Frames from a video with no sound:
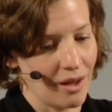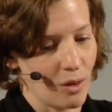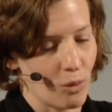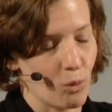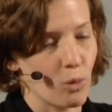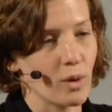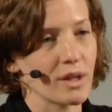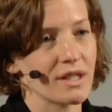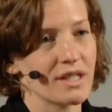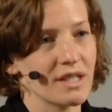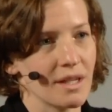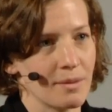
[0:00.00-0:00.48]

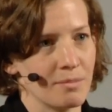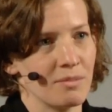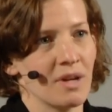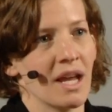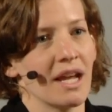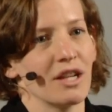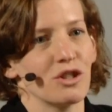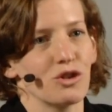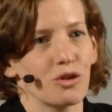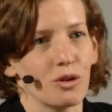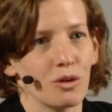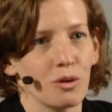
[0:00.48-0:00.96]
what
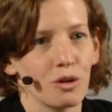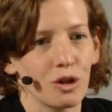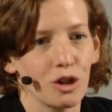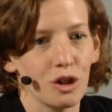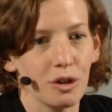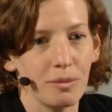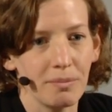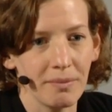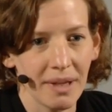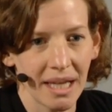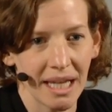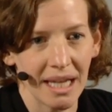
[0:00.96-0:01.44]
subnatural
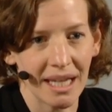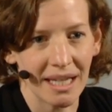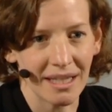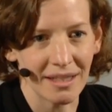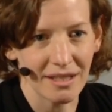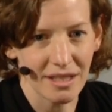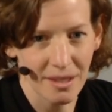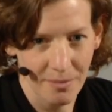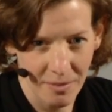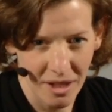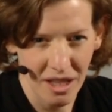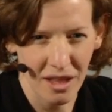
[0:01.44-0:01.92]
could mean,
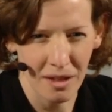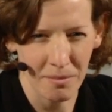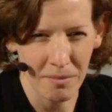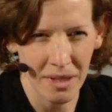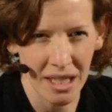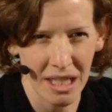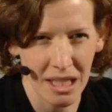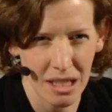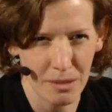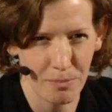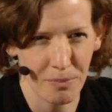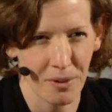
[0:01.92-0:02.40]
something that
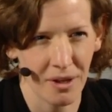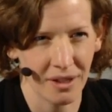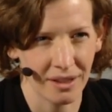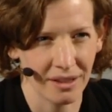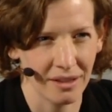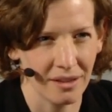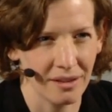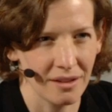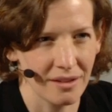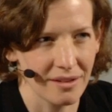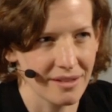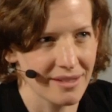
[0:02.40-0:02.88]
means
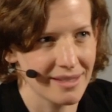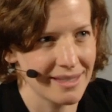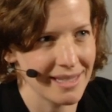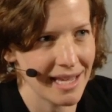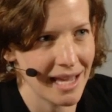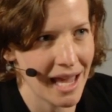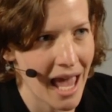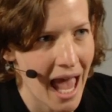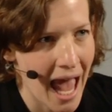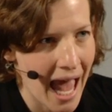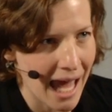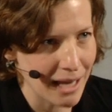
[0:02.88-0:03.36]
puddles
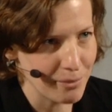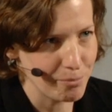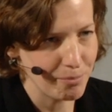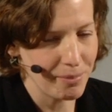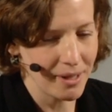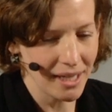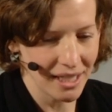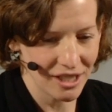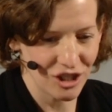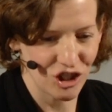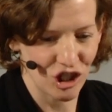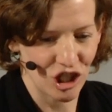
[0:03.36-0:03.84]
and
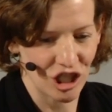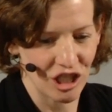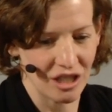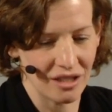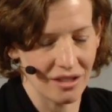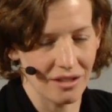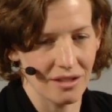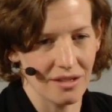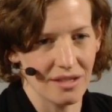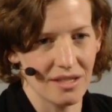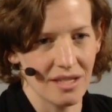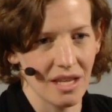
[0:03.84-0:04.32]

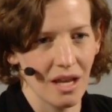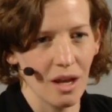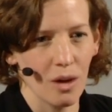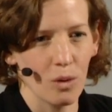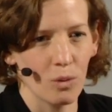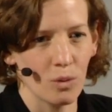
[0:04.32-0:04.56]
pigeons,